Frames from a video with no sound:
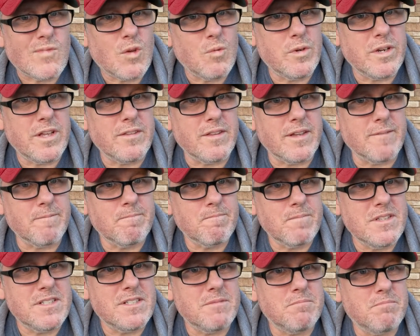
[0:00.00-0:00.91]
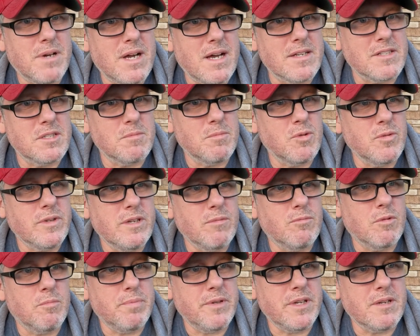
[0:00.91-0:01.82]
What do you think? Is it possible he
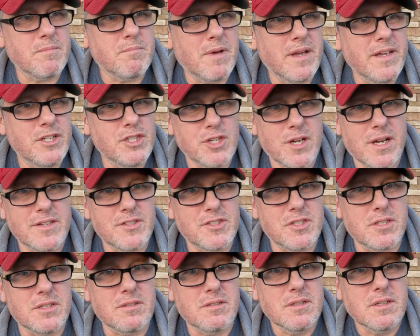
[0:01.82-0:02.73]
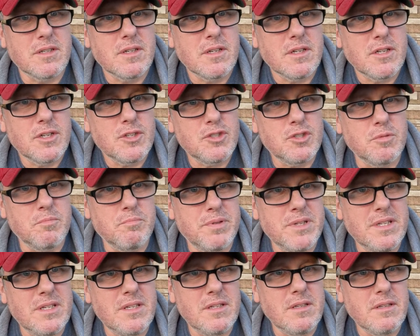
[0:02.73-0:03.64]
will pick Mike Johnson to
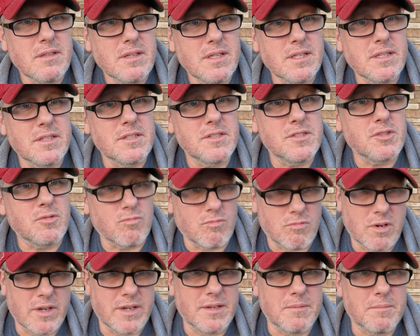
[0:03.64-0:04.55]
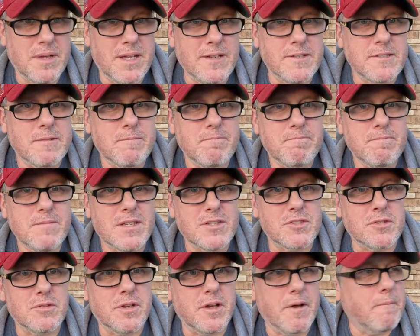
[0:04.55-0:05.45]
be his running mate?
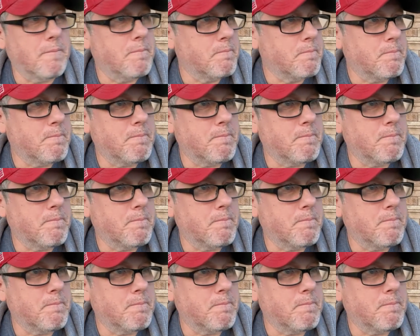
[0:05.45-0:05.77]
Yes or no?